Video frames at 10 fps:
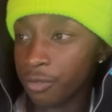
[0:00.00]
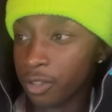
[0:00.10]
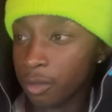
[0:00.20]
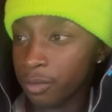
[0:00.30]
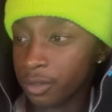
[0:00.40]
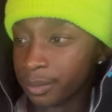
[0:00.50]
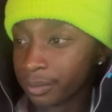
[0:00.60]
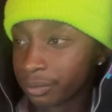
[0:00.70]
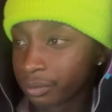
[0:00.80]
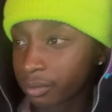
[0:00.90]
feel me?
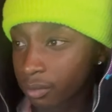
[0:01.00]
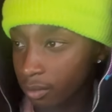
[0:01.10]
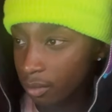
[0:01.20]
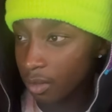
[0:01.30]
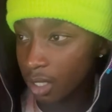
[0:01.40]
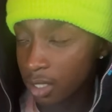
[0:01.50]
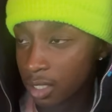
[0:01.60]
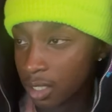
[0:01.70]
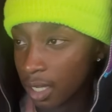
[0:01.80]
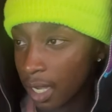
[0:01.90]

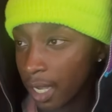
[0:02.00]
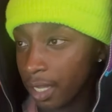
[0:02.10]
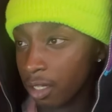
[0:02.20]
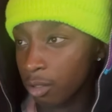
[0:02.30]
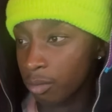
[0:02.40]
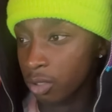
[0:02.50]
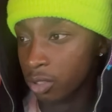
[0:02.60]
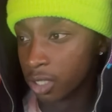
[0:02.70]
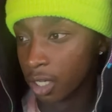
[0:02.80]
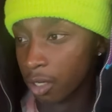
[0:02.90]
She got the blue
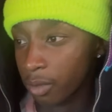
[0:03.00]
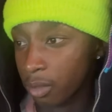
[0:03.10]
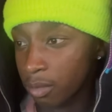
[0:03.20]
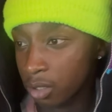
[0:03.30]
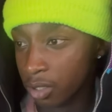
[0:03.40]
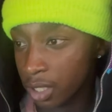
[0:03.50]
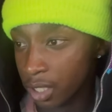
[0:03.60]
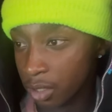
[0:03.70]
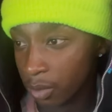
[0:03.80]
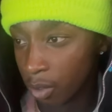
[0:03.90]
shirt with the blue
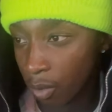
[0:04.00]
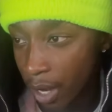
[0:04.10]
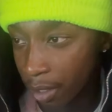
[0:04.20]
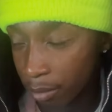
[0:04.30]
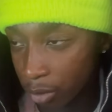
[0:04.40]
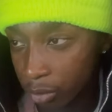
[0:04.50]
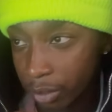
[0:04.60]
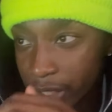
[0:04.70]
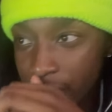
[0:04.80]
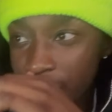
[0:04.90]
jeans with the white and blue threes,